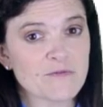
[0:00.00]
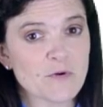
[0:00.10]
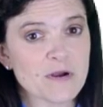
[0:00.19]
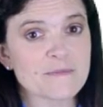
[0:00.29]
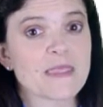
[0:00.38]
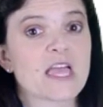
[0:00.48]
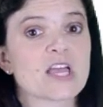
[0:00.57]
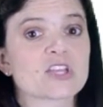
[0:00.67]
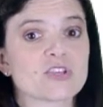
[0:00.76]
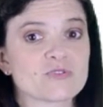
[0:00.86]
for
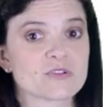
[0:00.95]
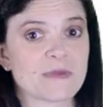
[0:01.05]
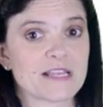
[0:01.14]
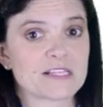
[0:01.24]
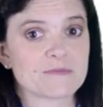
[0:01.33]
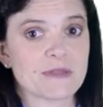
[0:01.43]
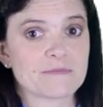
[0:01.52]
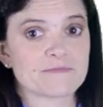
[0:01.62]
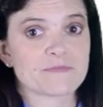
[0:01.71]
user management.